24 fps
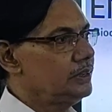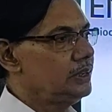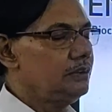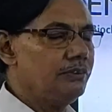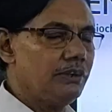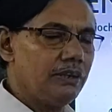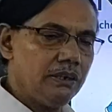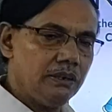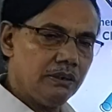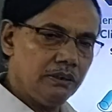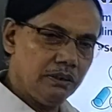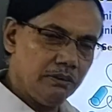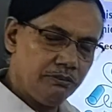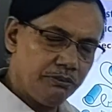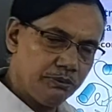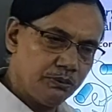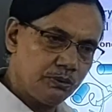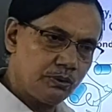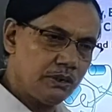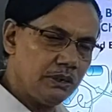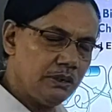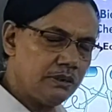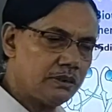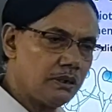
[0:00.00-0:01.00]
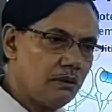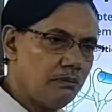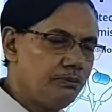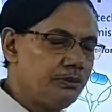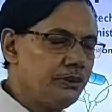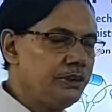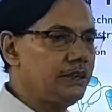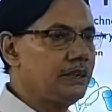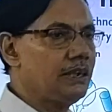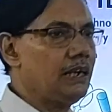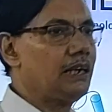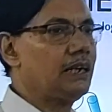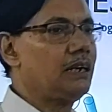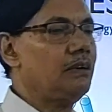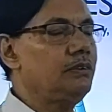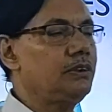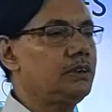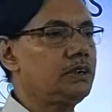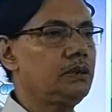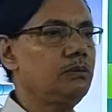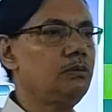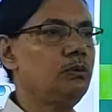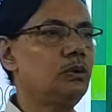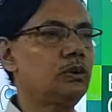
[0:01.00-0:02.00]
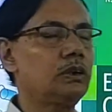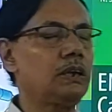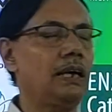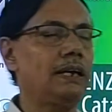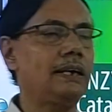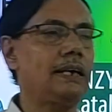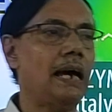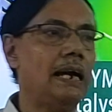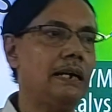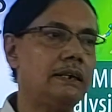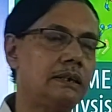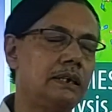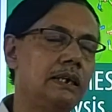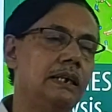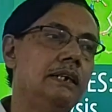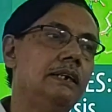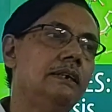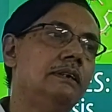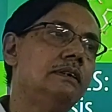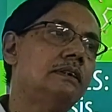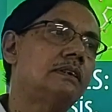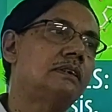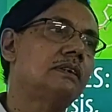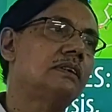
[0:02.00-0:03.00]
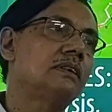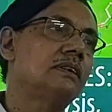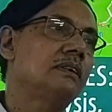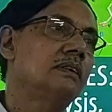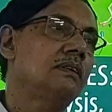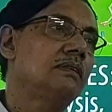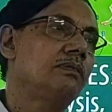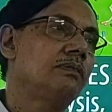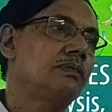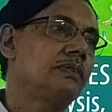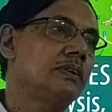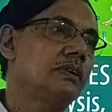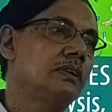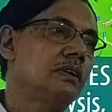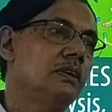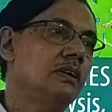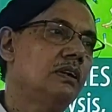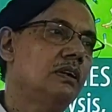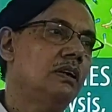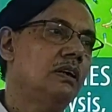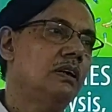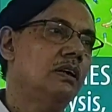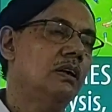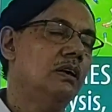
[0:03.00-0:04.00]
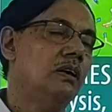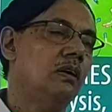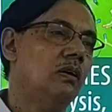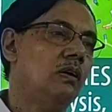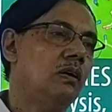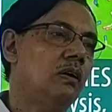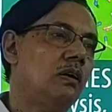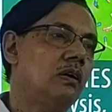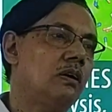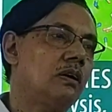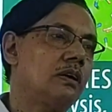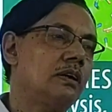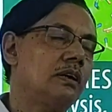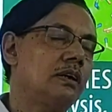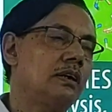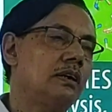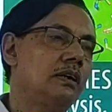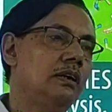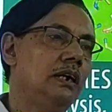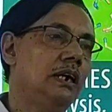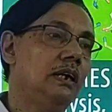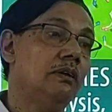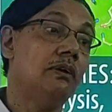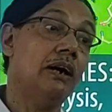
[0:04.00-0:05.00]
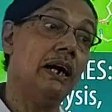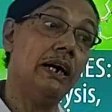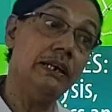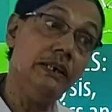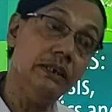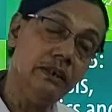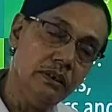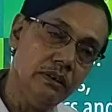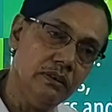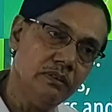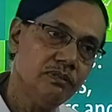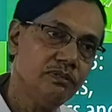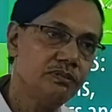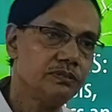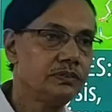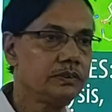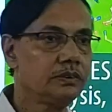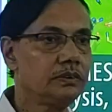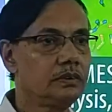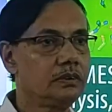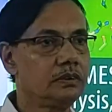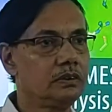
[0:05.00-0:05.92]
even if you see some physical chemistry books like Atkins or Levine,